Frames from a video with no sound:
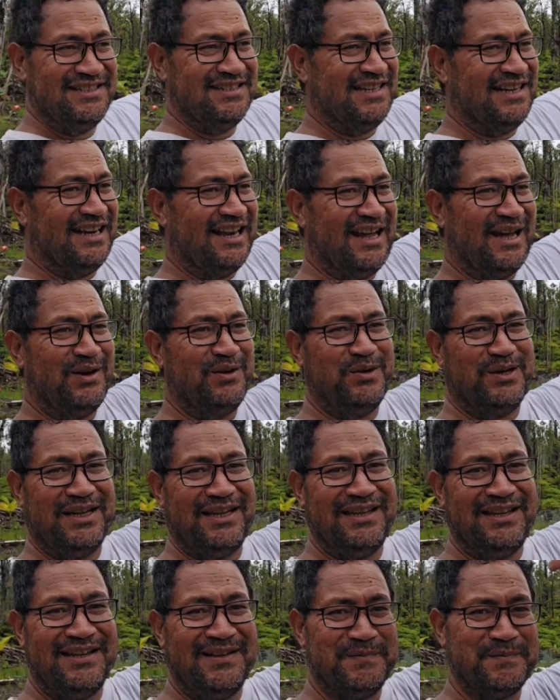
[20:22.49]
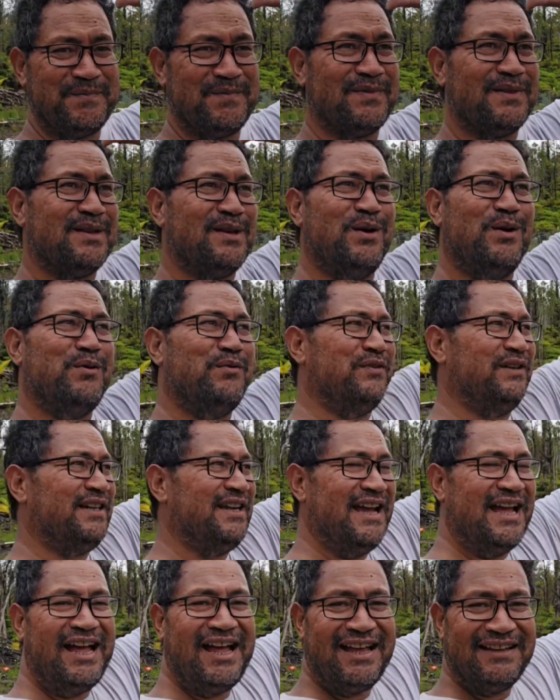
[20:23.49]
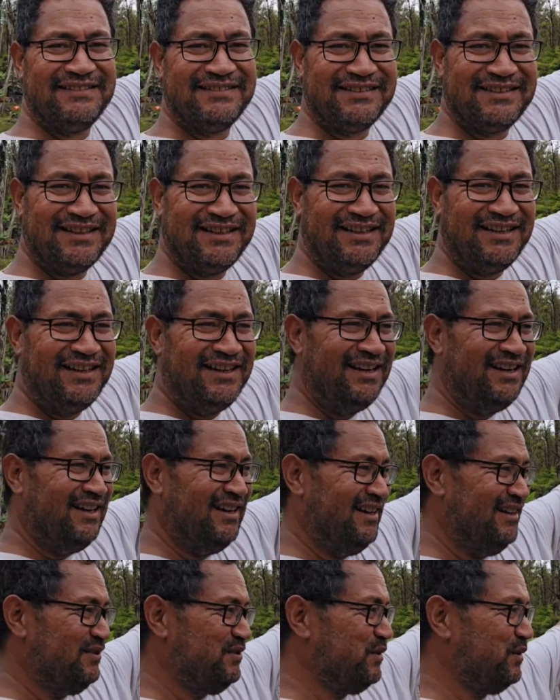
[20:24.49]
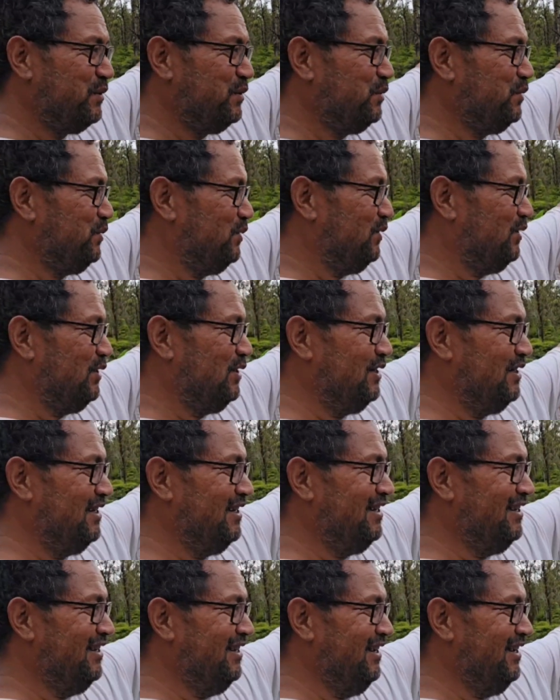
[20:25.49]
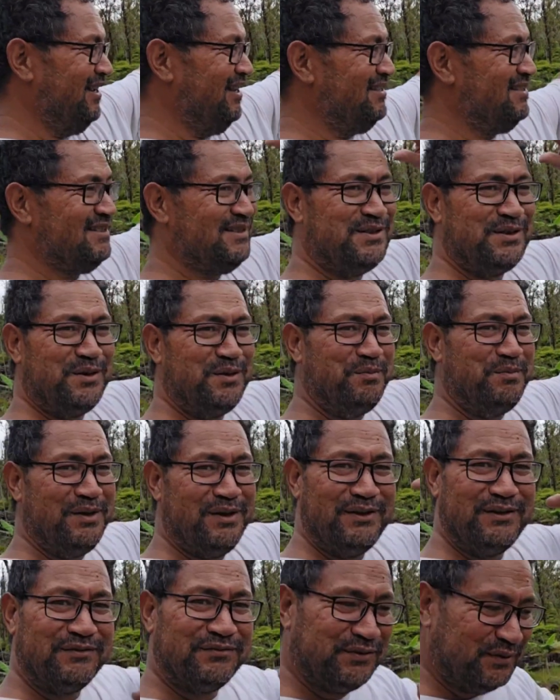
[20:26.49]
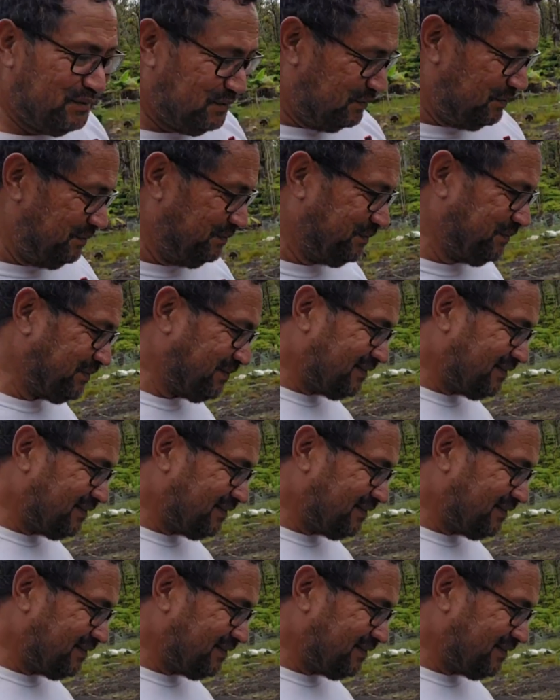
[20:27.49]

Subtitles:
It's cloudy, overcast, so it's so beautiful.